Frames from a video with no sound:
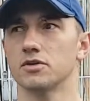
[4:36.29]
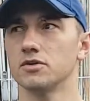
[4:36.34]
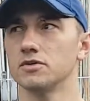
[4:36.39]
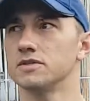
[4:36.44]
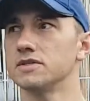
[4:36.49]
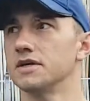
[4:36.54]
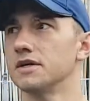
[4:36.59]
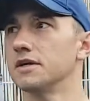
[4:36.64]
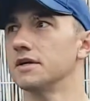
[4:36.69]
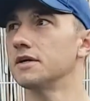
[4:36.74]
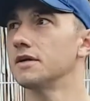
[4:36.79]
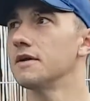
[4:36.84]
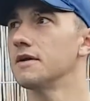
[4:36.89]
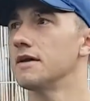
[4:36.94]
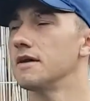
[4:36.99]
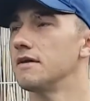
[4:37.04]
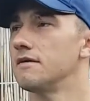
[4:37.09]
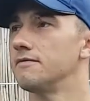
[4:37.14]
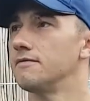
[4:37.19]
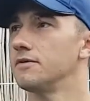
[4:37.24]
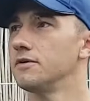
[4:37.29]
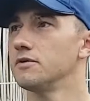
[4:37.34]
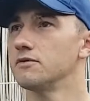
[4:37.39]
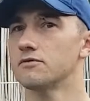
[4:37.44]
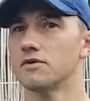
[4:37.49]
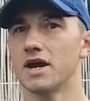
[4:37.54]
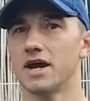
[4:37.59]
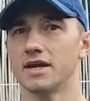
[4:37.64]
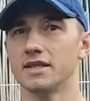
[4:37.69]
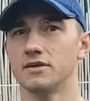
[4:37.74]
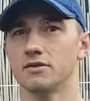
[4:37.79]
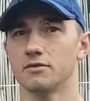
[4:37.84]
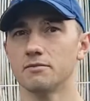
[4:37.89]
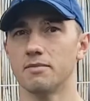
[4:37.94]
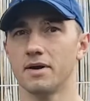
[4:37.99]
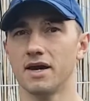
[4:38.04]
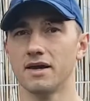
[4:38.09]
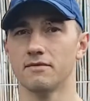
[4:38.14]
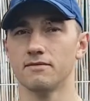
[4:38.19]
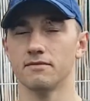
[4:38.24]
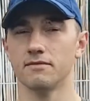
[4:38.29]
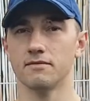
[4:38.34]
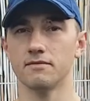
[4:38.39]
Consider if you ride your bike